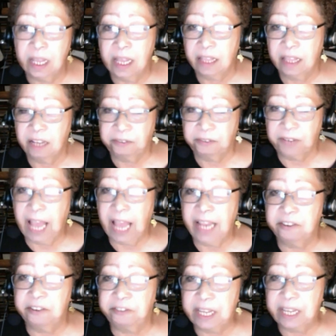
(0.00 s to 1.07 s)
that fly
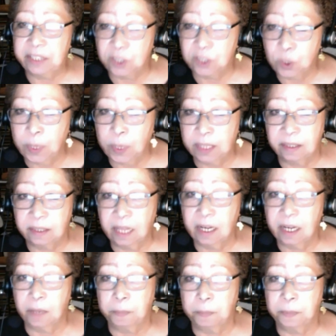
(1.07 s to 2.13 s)
and face you at sunup.